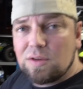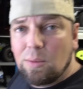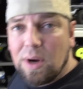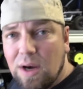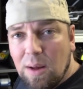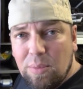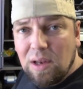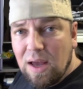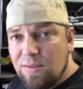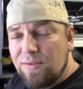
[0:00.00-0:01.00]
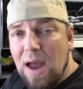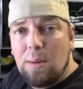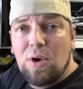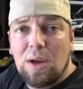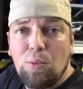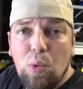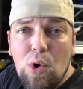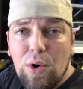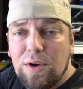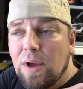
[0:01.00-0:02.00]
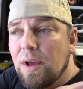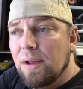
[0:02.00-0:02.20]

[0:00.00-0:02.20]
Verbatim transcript: so whether that be like fabric, wood,